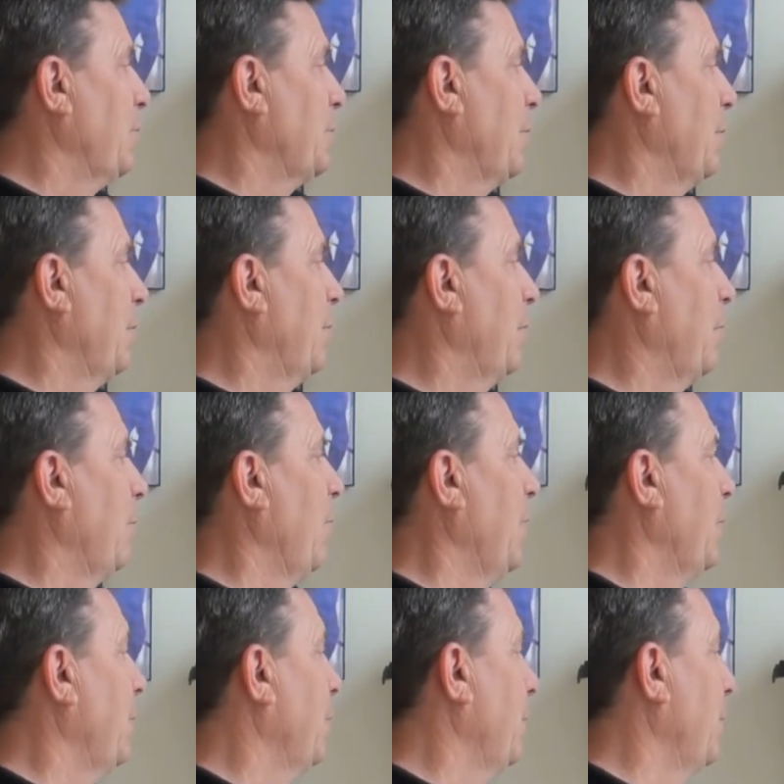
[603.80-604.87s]
was a
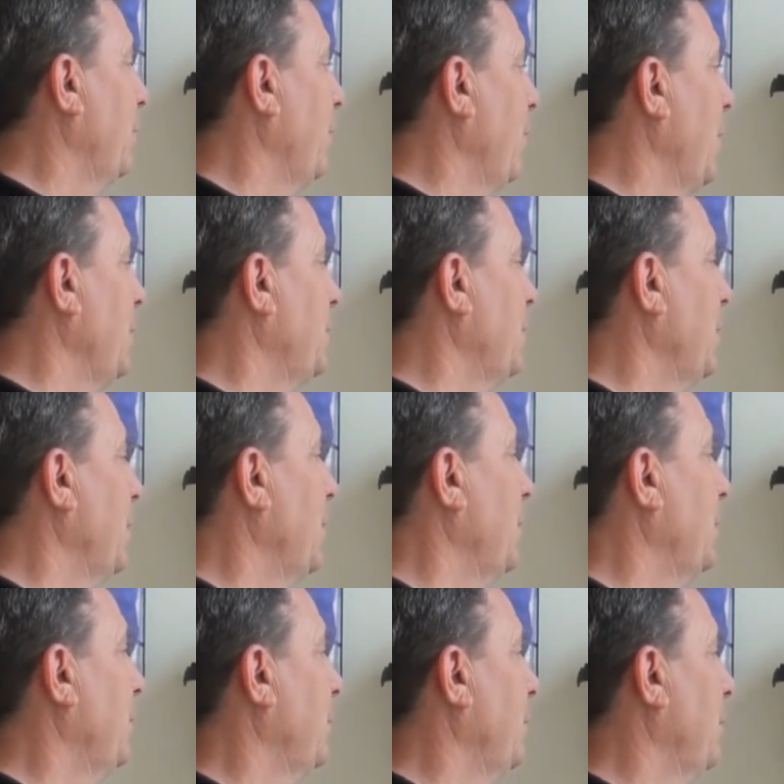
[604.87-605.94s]
great
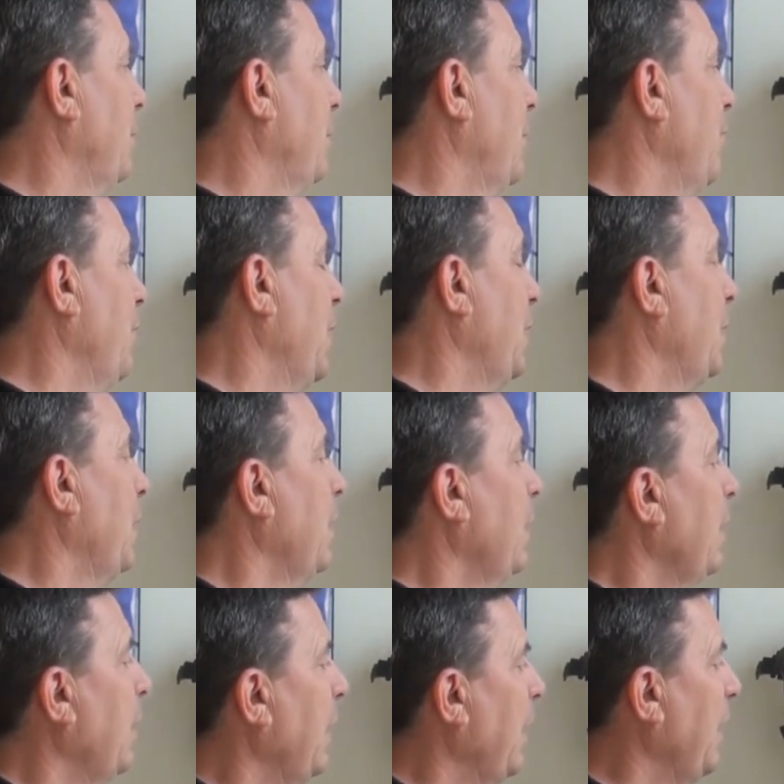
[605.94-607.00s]
event.
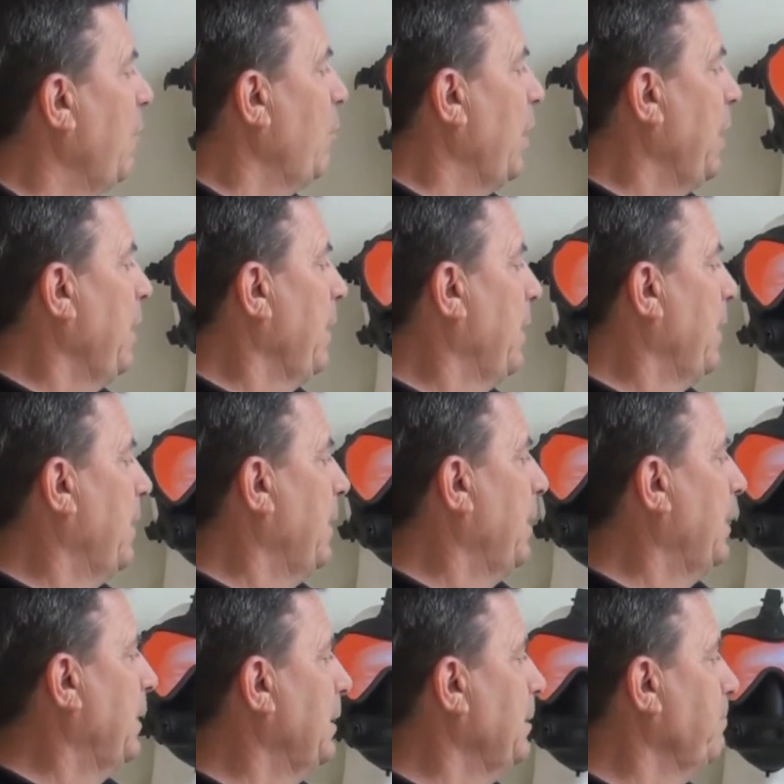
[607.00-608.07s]
Anyway,
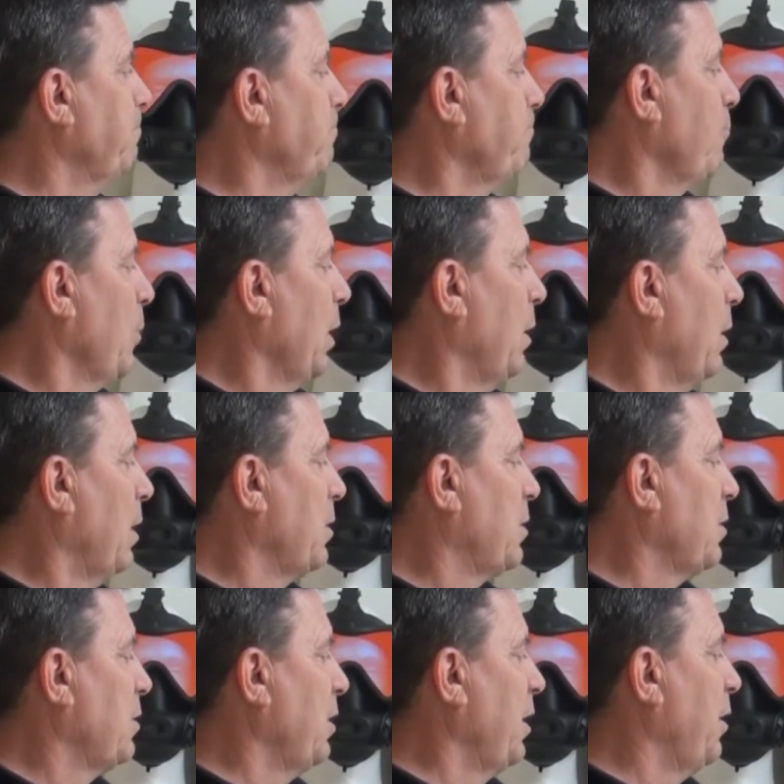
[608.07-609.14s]
This
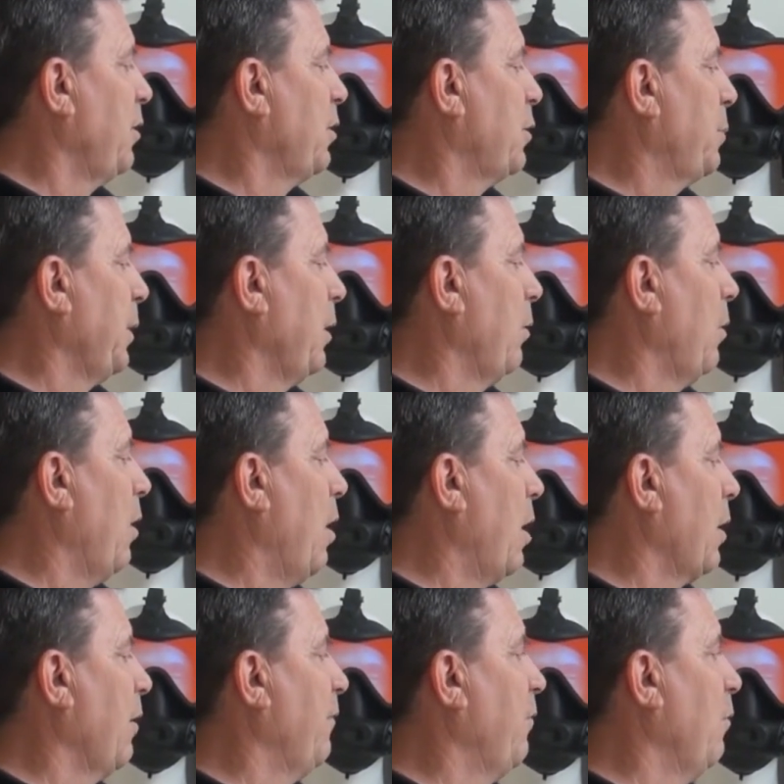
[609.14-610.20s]
is an interspiral
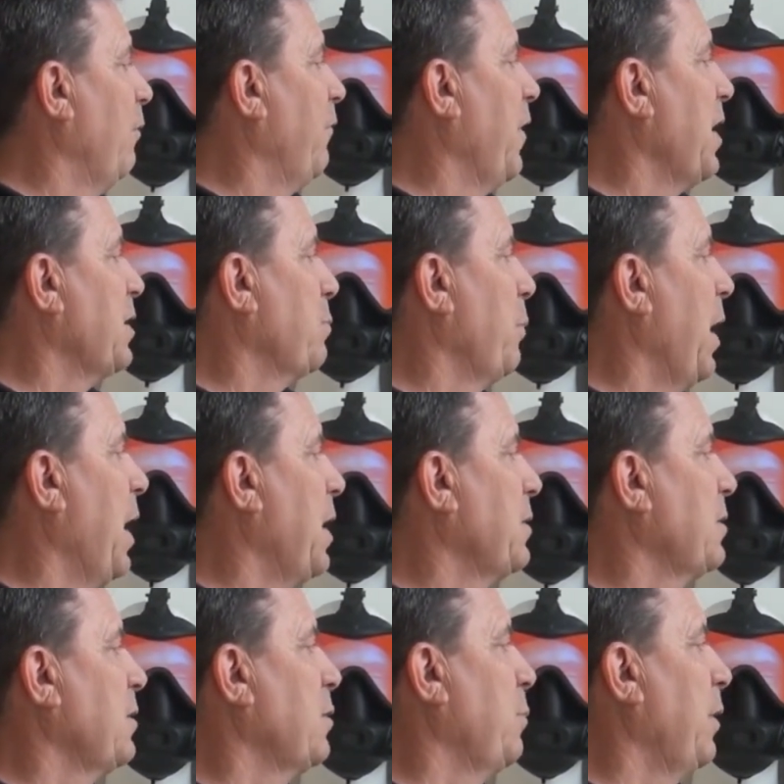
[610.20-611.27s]
ADHE full face
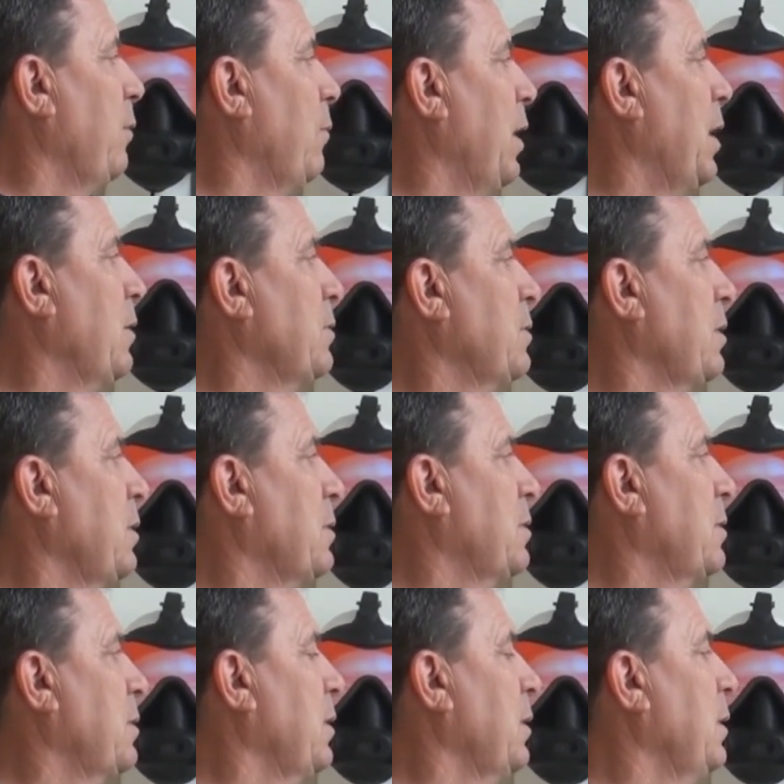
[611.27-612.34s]
mask. It's been around
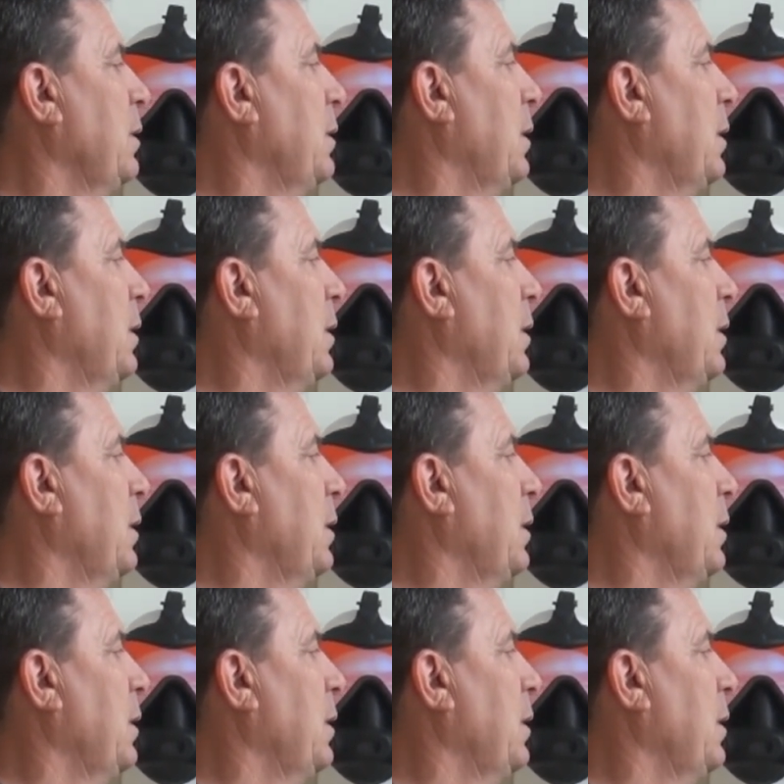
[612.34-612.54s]
since the